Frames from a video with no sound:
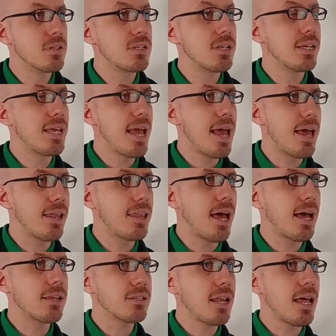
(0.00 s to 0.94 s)
So
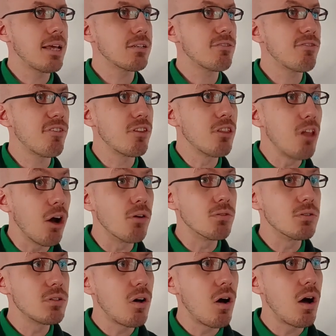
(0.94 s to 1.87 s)
yeah, that's for
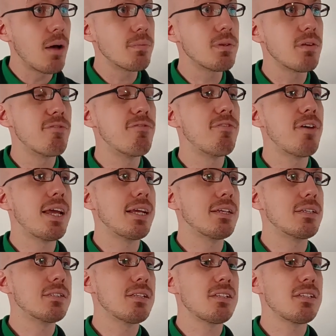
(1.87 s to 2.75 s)
those types of things.